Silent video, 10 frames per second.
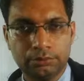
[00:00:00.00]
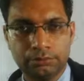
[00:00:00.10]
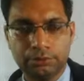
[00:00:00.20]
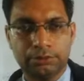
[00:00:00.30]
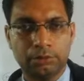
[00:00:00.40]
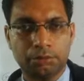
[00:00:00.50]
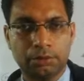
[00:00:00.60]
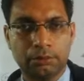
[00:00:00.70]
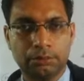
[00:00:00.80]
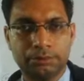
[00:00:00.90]
There is no
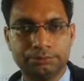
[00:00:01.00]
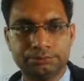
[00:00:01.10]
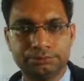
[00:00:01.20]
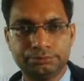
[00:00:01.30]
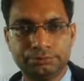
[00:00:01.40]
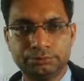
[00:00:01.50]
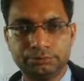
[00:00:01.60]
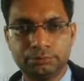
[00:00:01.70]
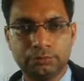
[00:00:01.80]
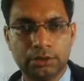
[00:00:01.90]
problem.
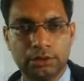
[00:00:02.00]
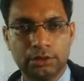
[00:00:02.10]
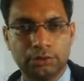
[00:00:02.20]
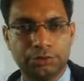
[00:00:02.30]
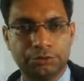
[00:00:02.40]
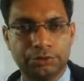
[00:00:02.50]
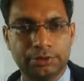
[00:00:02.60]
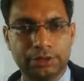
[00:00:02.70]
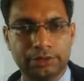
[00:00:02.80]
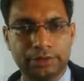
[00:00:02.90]
Which means
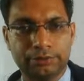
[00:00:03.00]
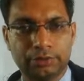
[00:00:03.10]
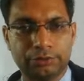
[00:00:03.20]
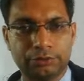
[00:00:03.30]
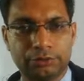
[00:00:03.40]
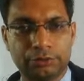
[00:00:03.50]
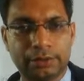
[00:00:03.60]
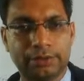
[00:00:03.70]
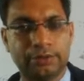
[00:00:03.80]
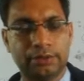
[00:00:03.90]
that the rest of it should cancel